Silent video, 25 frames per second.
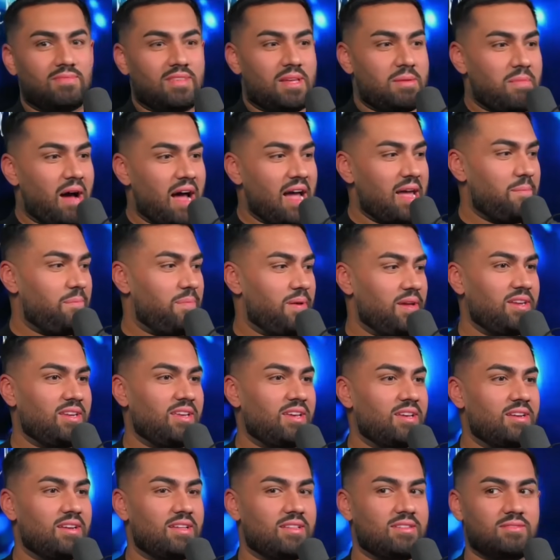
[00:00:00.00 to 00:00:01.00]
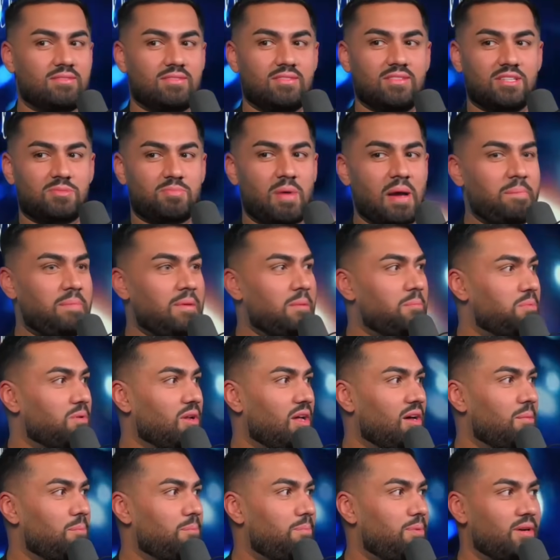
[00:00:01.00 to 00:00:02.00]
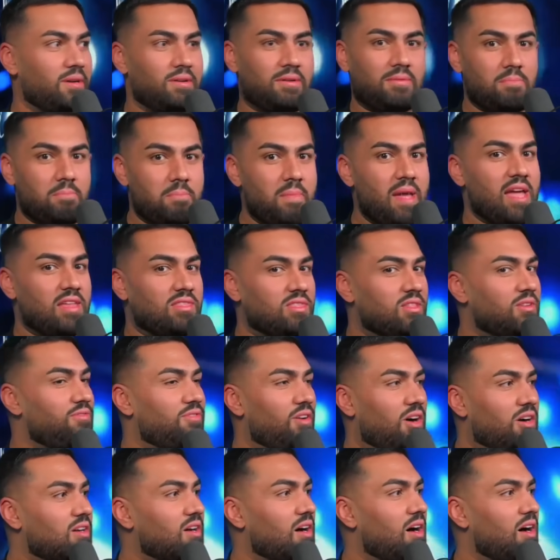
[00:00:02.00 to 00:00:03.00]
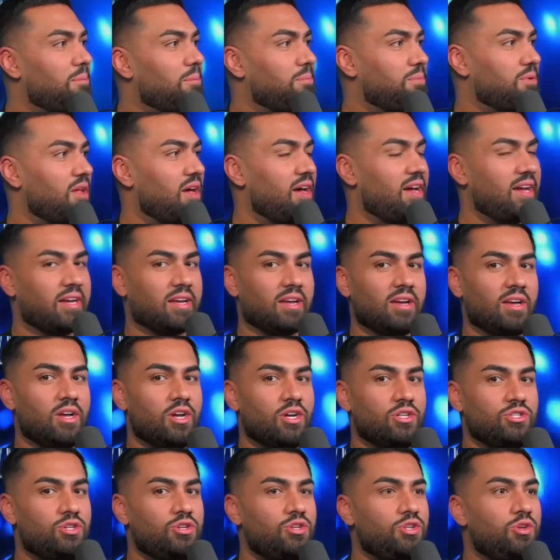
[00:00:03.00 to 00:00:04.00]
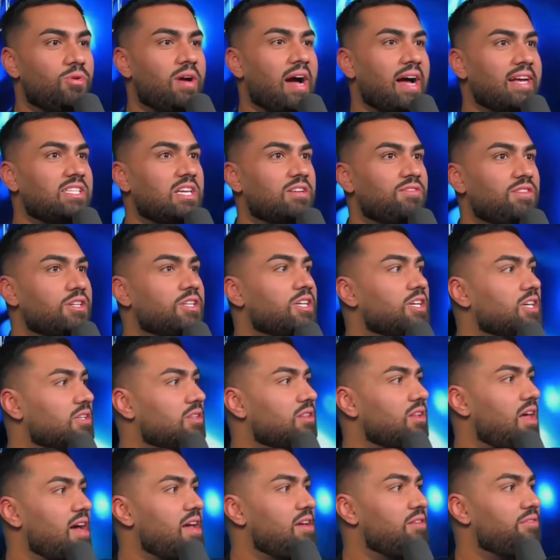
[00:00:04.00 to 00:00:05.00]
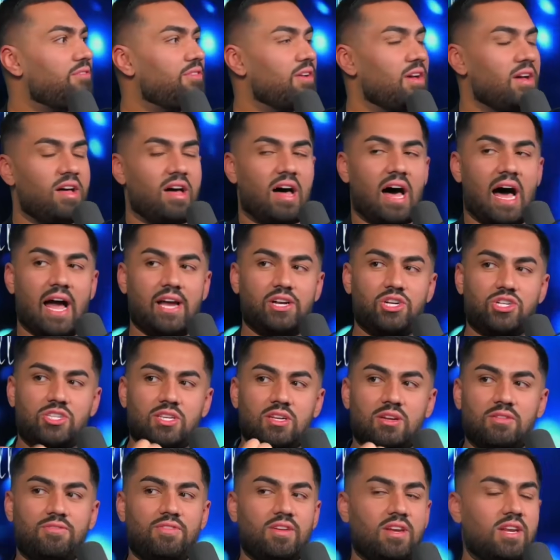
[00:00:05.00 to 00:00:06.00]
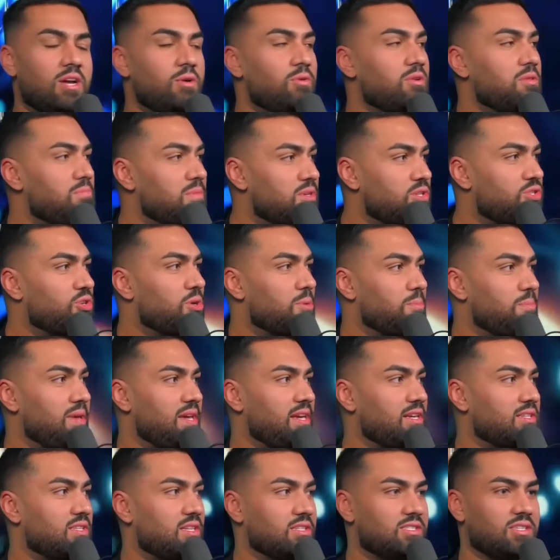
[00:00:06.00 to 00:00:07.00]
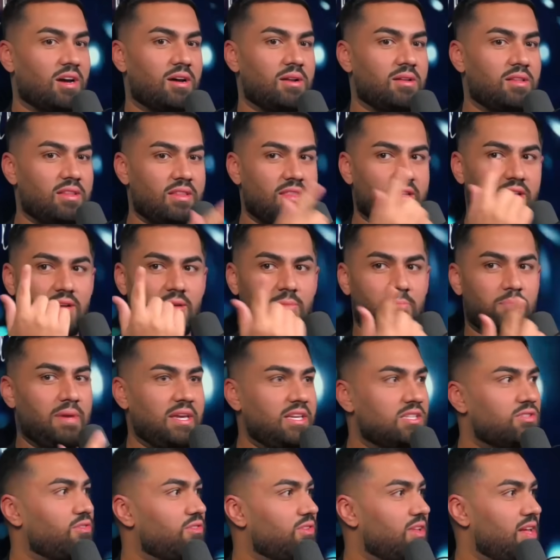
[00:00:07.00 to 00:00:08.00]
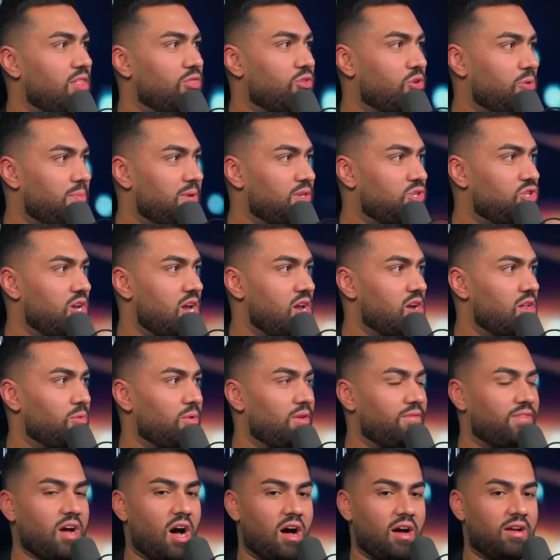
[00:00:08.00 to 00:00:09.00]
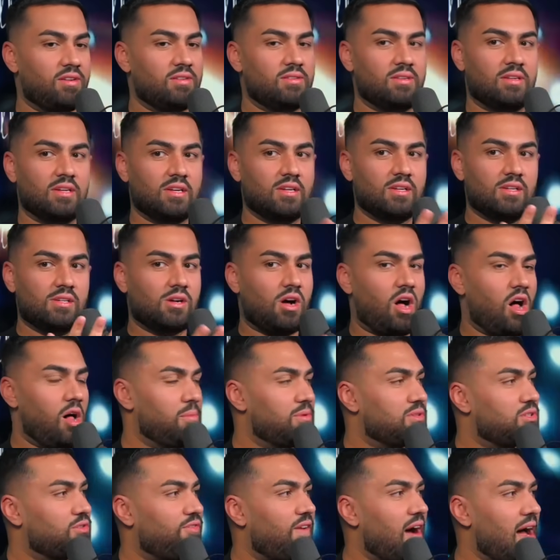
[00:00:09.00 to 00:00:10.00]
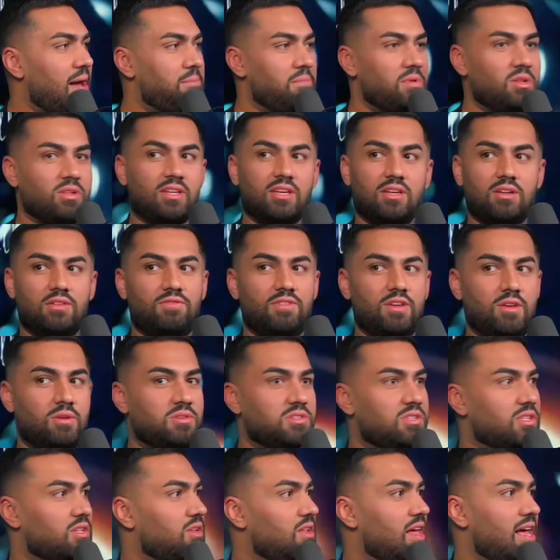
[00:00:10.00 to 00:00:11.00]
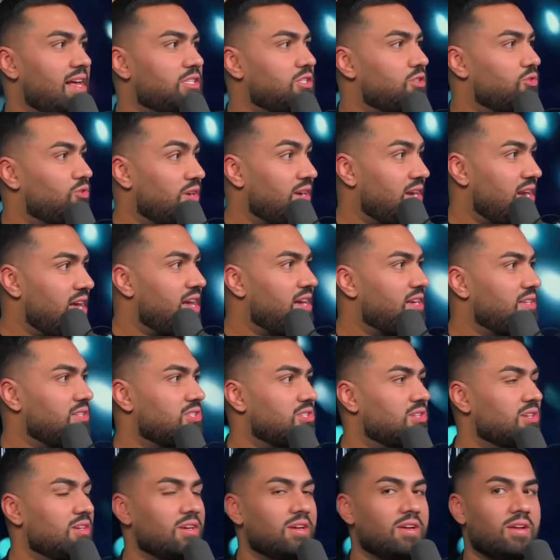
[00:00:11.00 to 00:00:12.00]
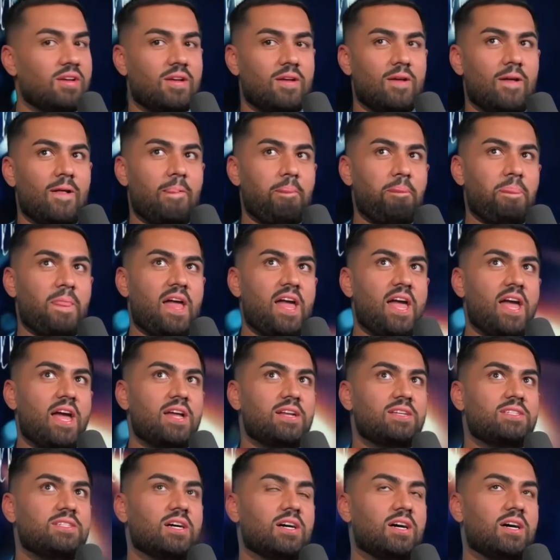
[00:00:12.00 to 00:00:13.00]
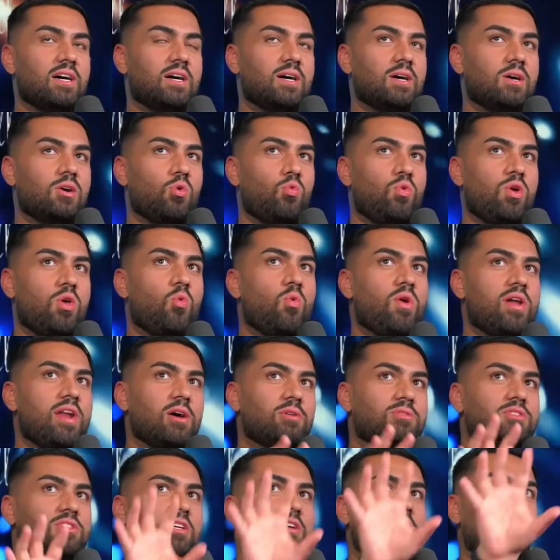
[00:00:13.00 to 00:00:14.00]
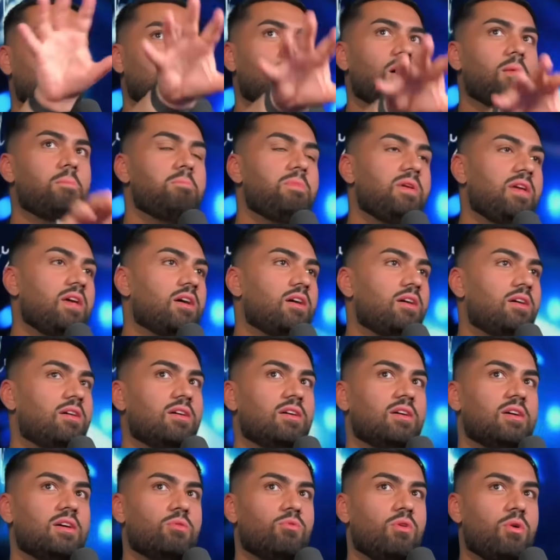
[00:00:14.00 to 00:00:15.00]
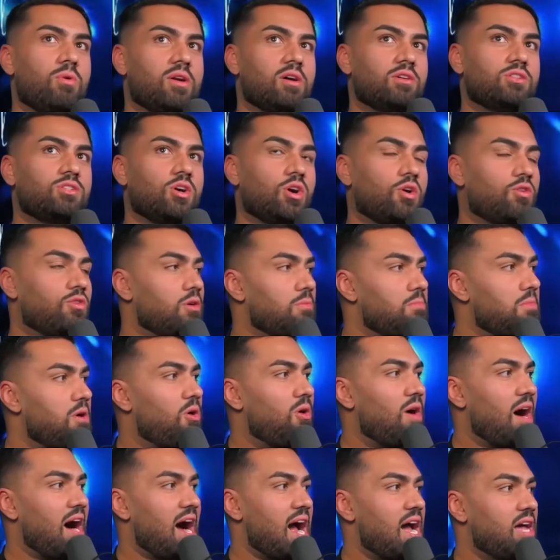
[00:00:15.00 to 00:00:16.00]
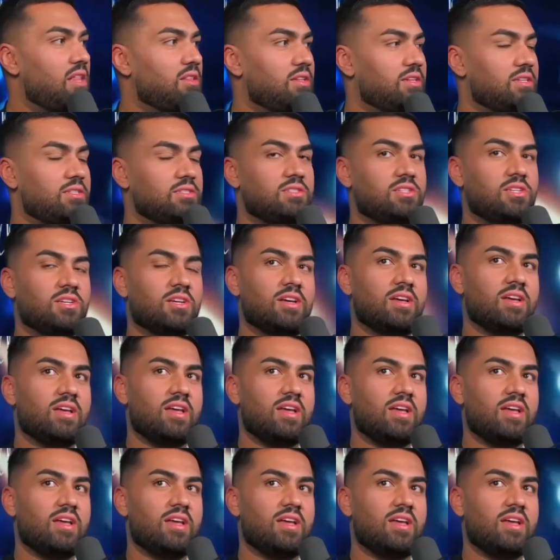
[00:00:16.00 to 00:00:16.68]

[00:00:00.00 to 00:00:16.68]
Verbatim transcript: In my opinion, and this might be blunt, but man, the f like, mm. dude, you guys have a good life. I just did a video with MrBeast. It's on the Beast Philanthropy channel. We've gotten almost five million views in the last three days. Nice. Mm. And uh, we went out to Colombia. We went out to a remote island.